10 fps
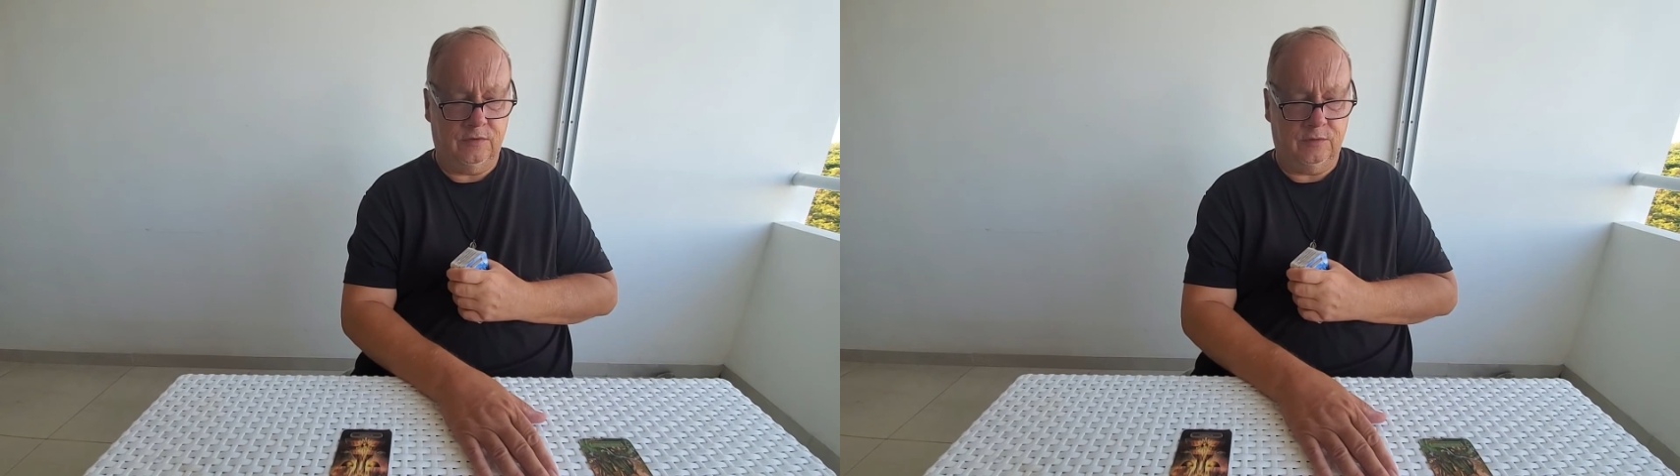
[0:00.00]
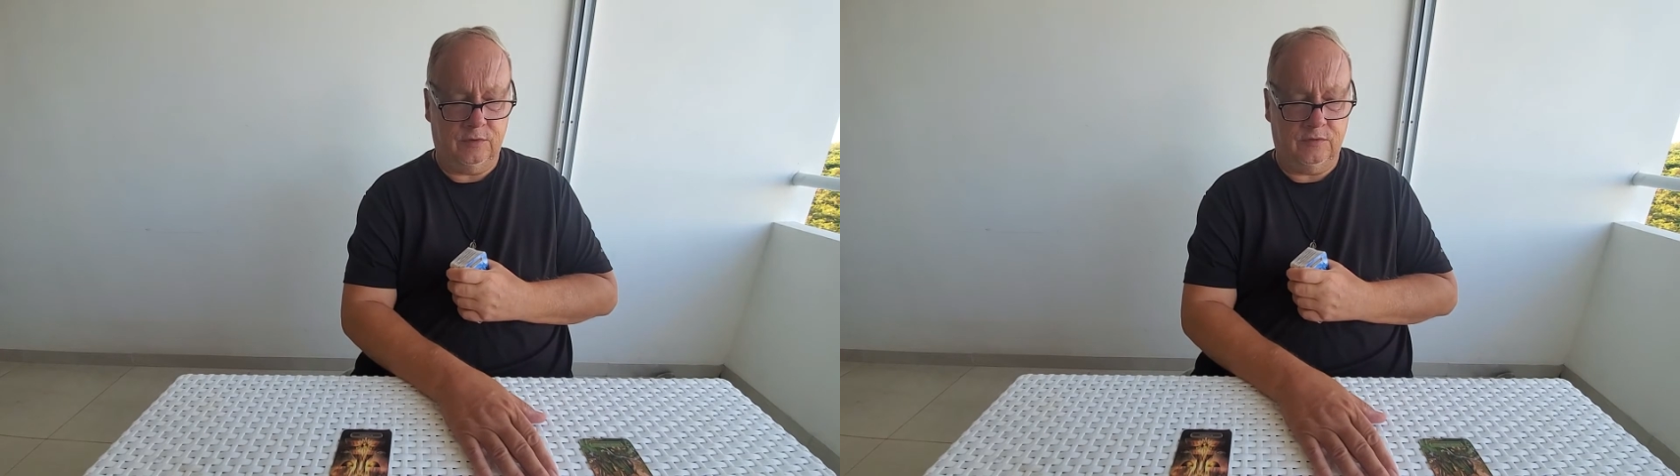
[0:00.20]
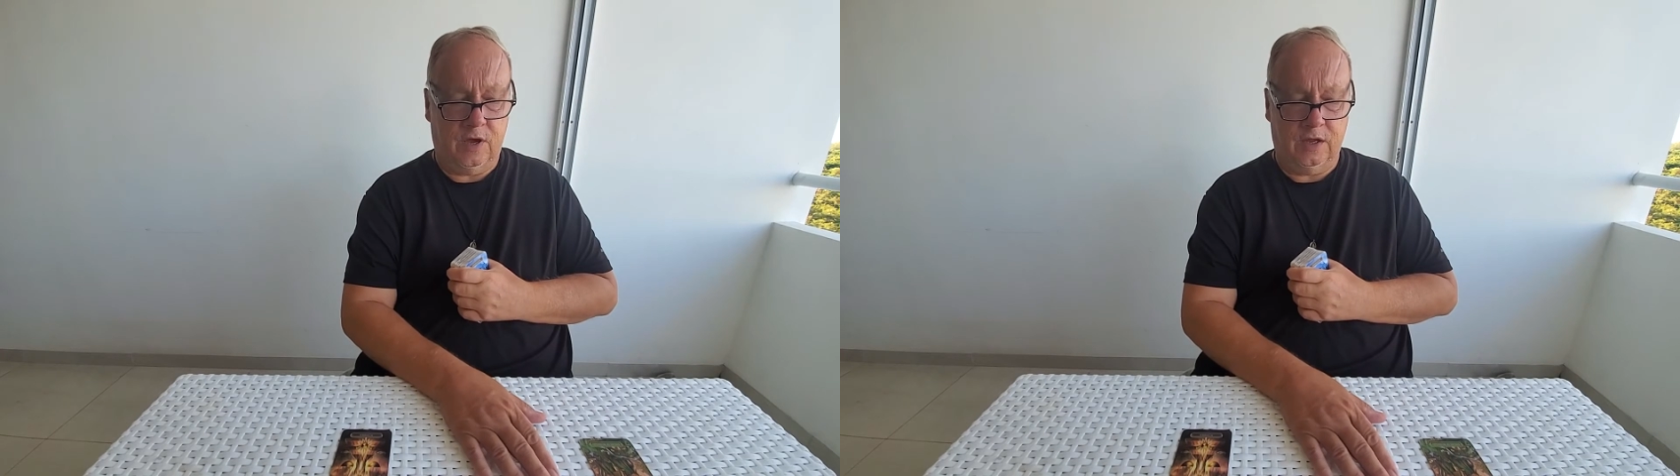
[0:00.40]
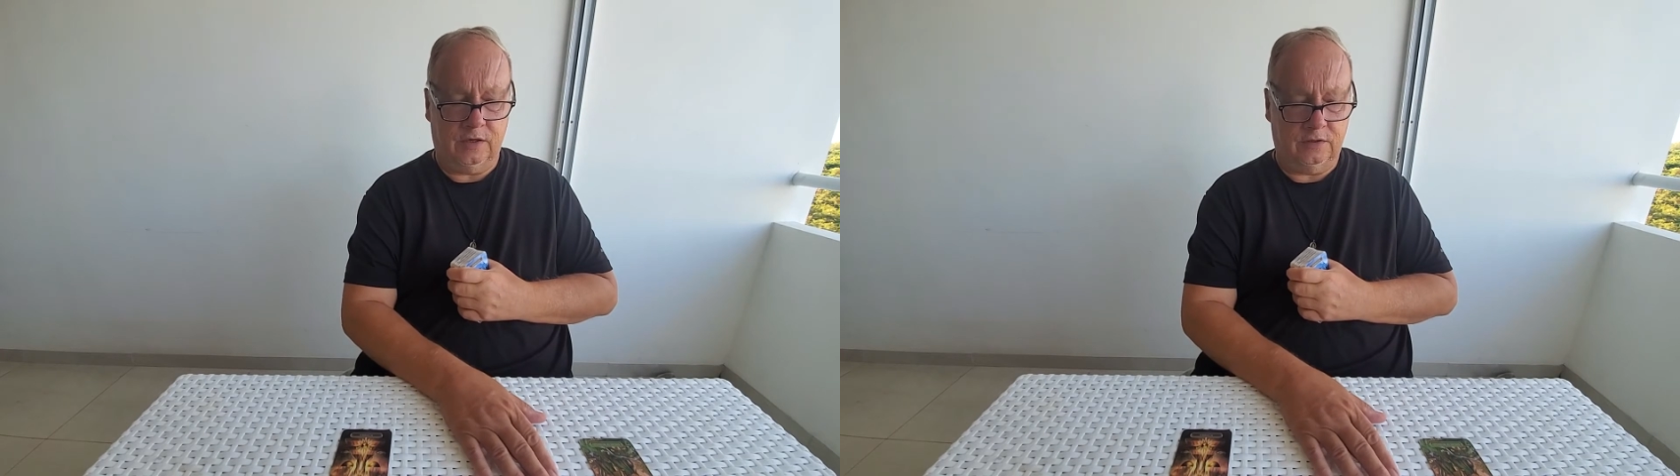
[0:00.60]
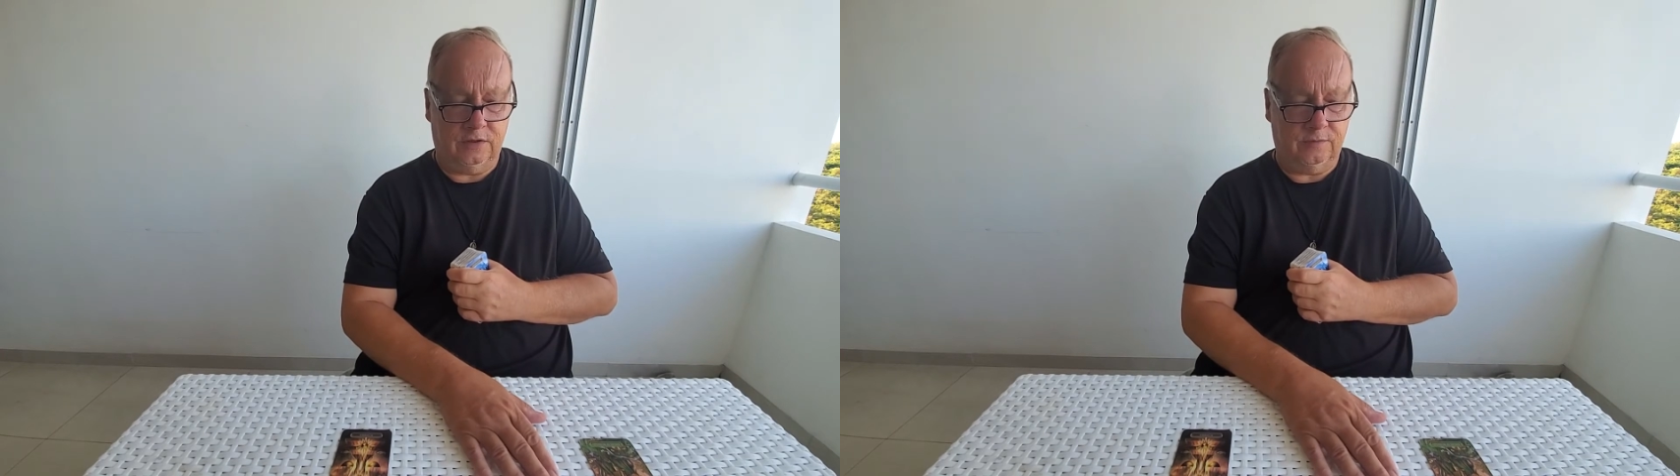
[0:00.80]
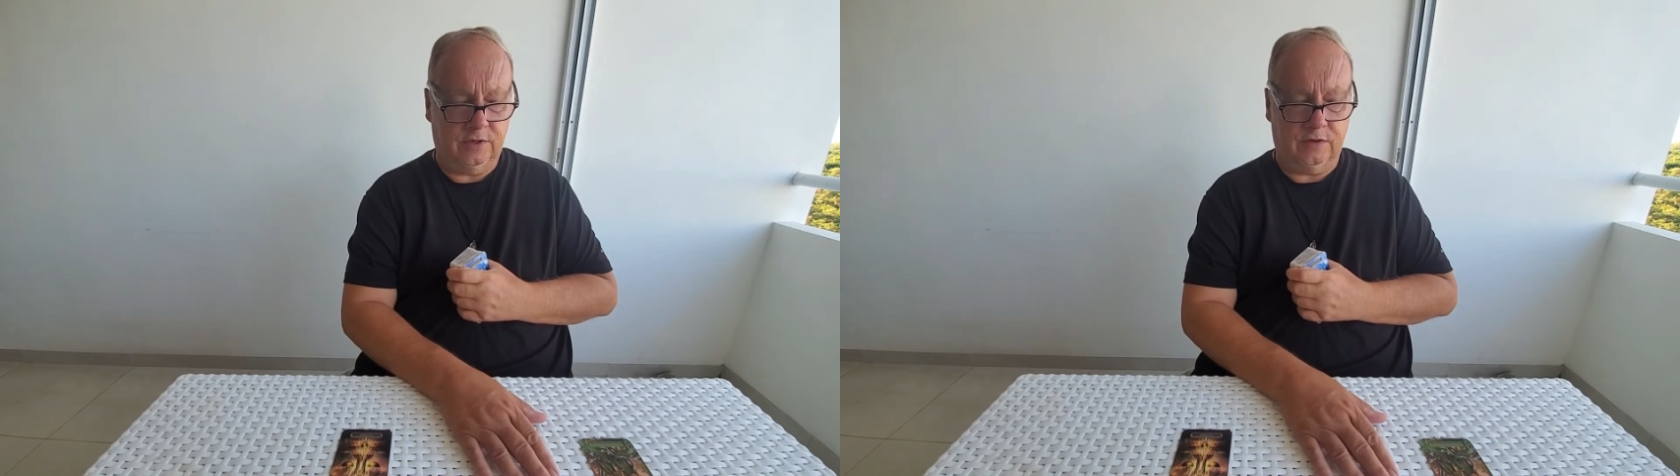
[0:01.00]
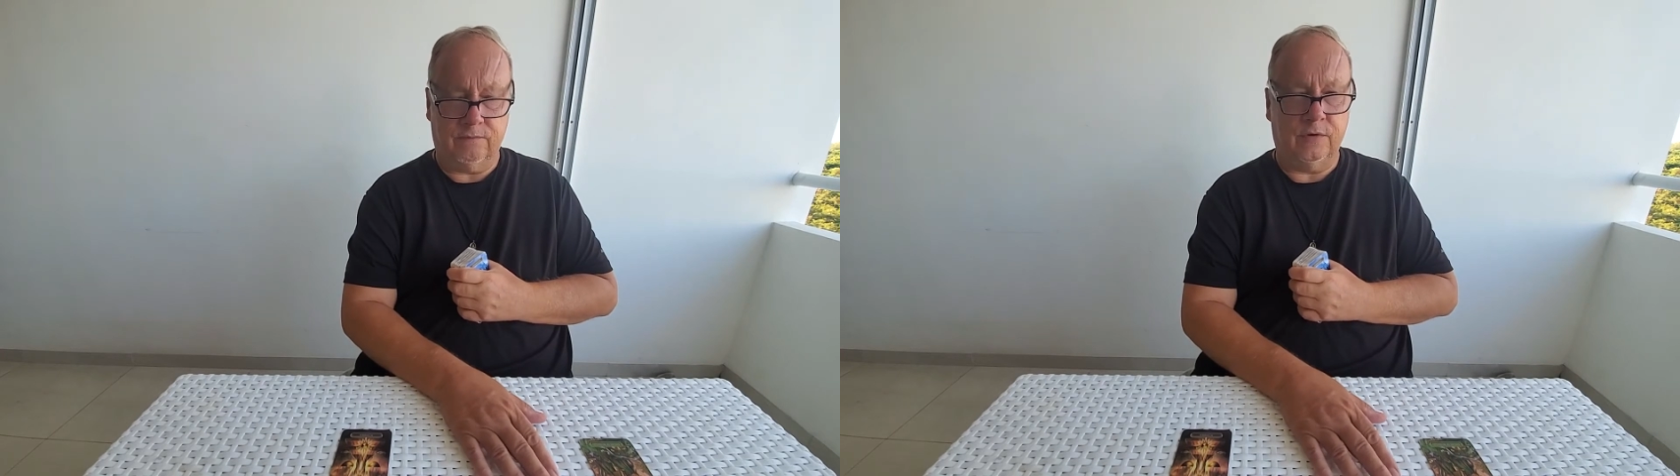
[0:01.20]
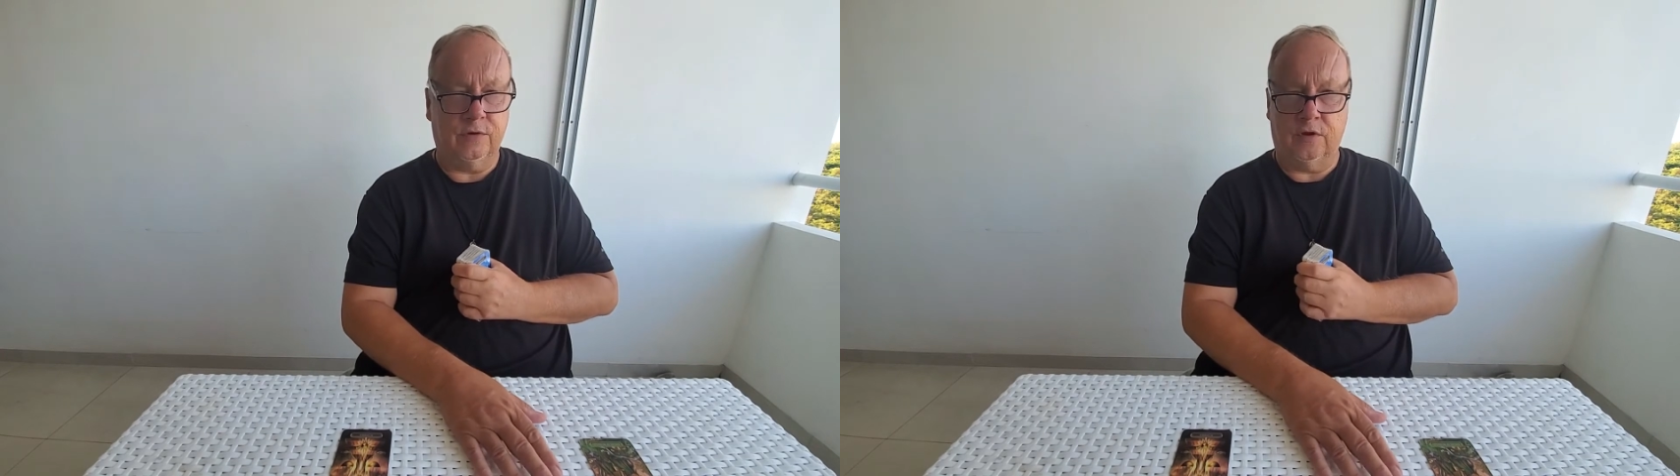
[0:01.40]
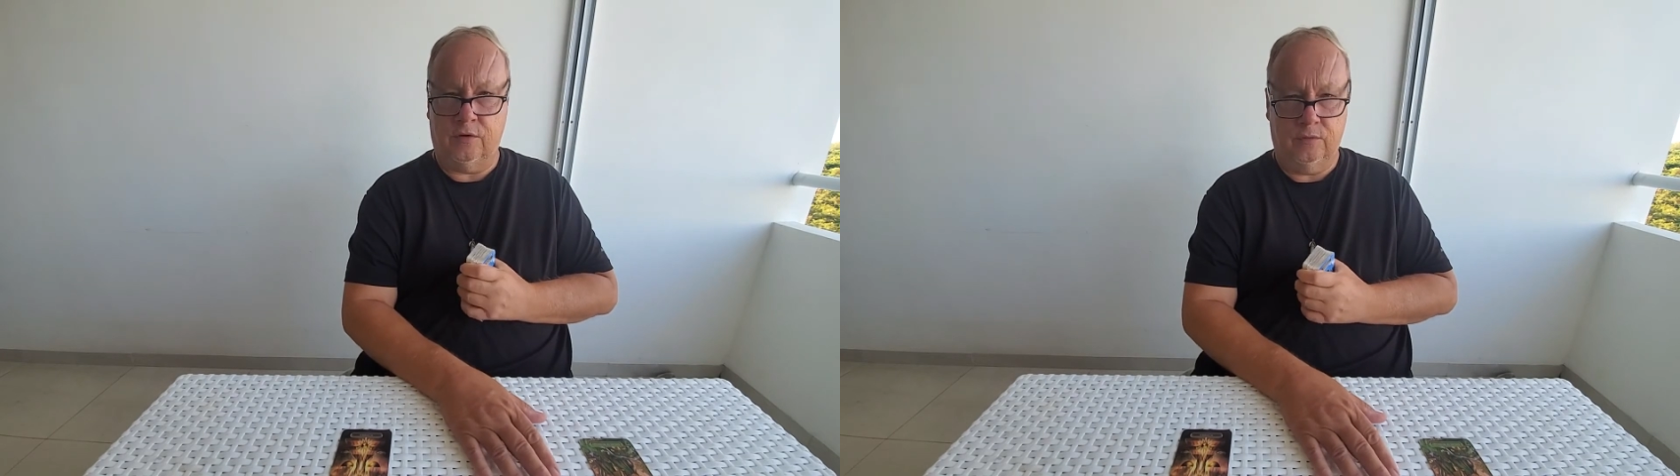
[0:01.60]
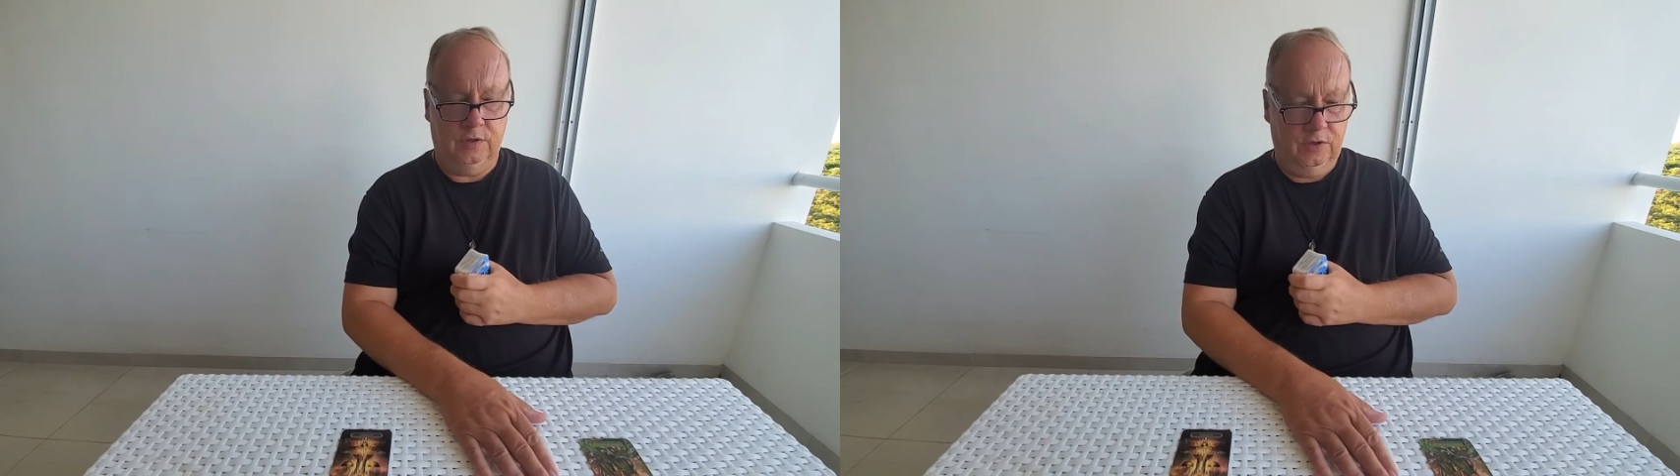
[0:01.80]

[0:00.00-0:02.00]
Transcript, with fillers: very methodically, like a Virgo,